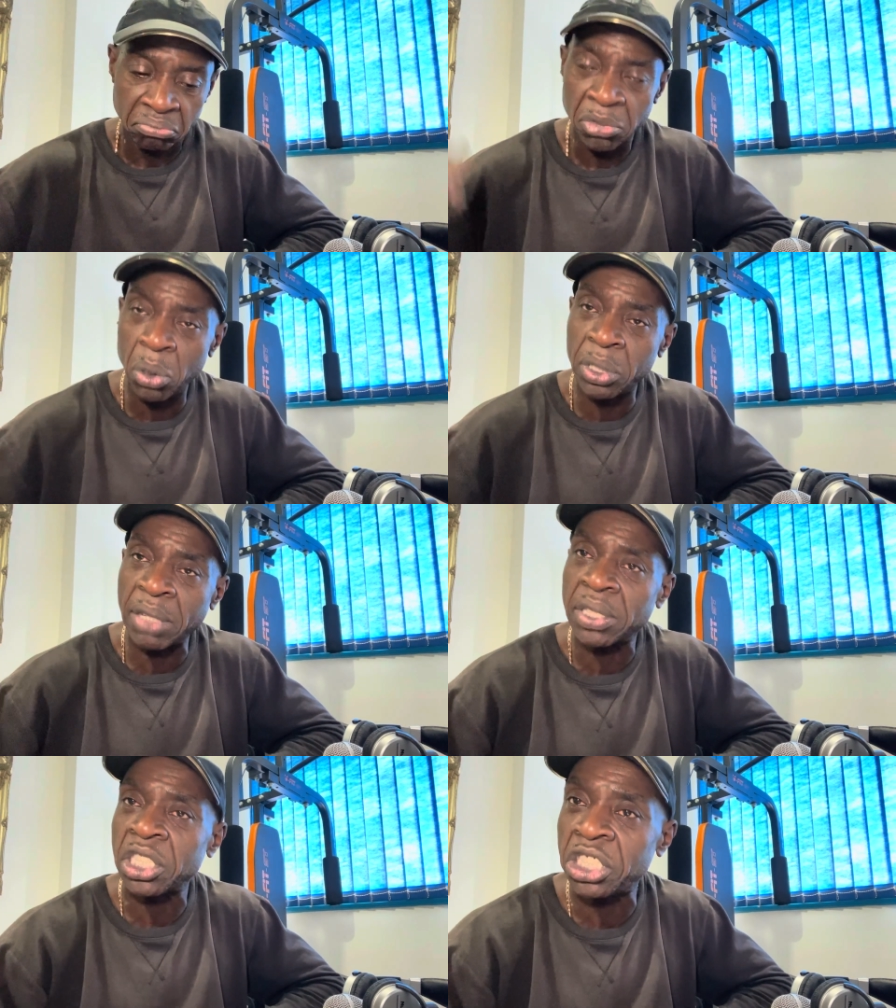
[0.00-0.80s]
Who
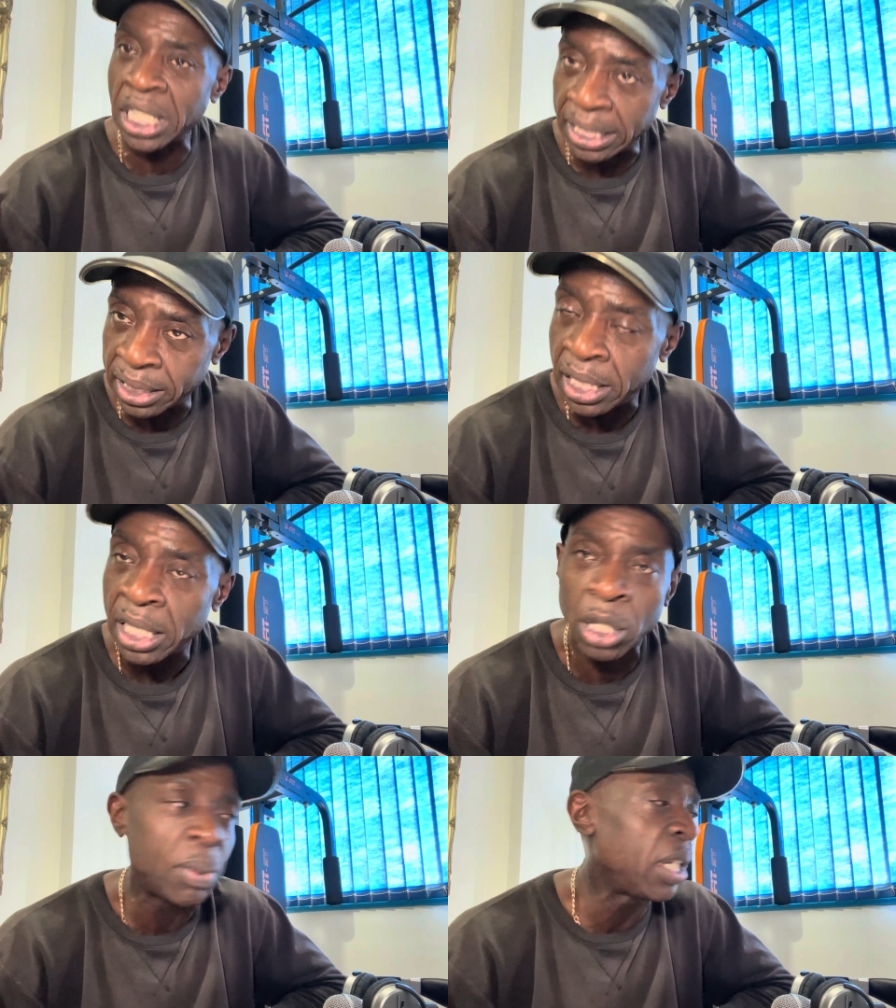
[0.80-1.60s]
gives a shit?
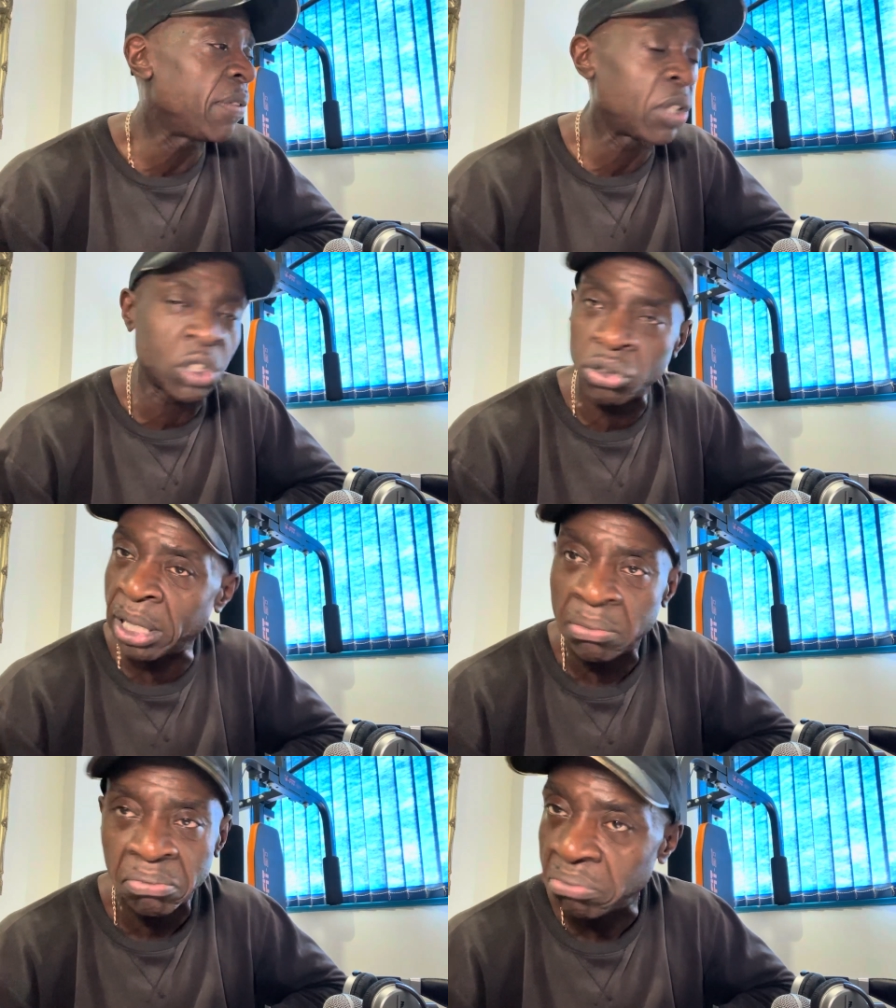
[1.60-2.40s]
They could be living on the
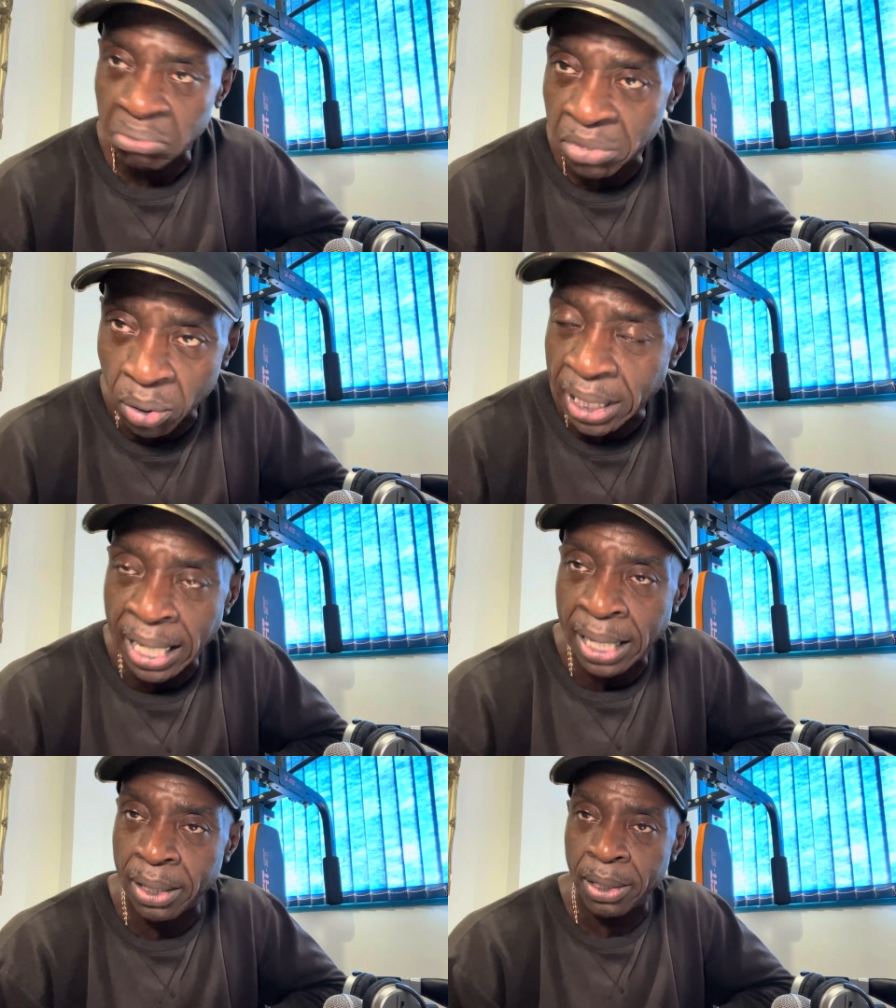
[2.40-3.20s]
street. Don't
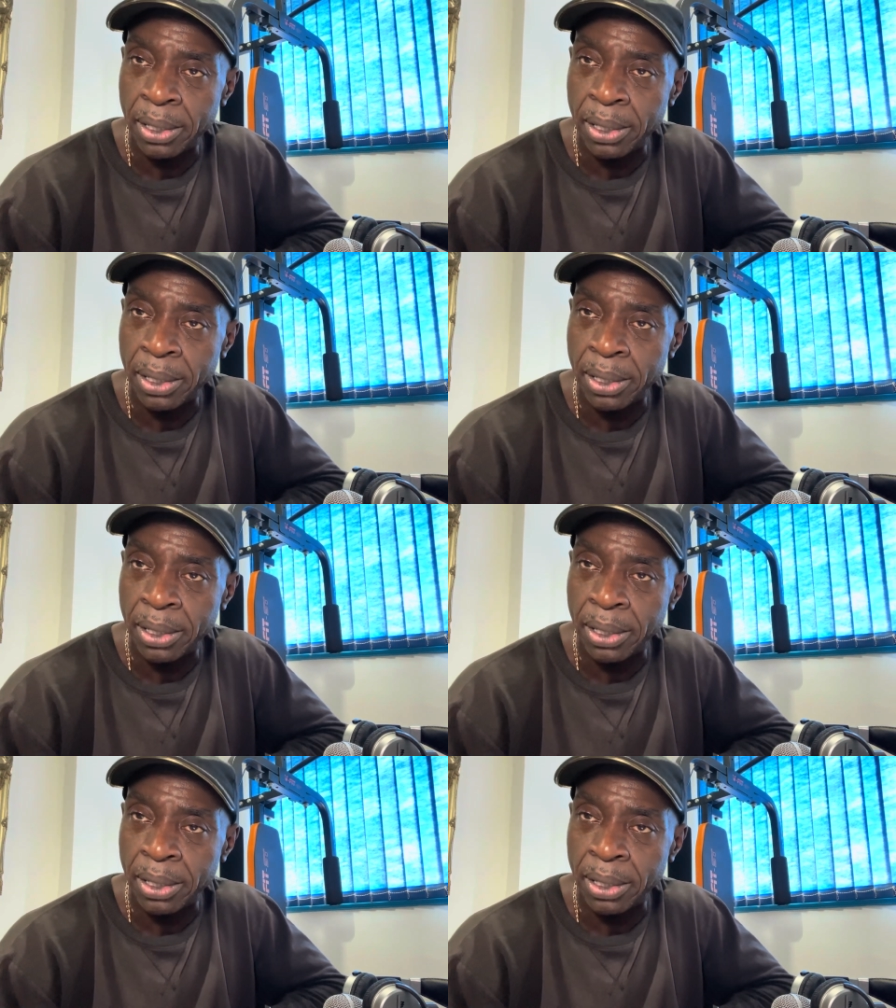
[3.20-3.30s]
care.